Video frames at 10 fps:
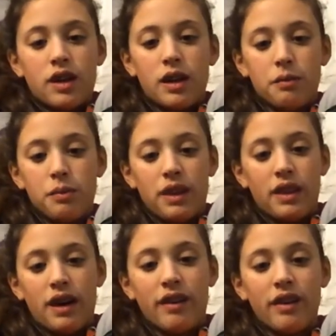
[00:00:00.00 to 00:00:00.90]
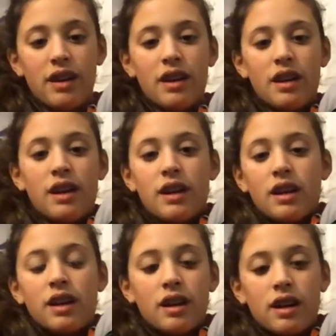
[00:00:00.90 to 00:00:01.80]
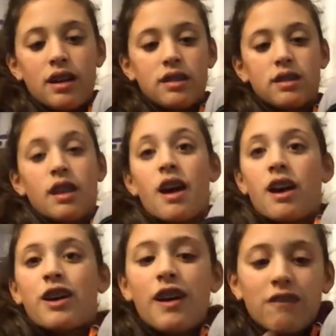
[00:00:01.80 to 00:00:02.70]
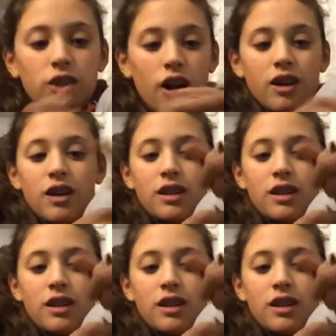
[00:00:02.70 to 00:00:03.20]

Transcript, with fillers: going to be, though. Because good vlog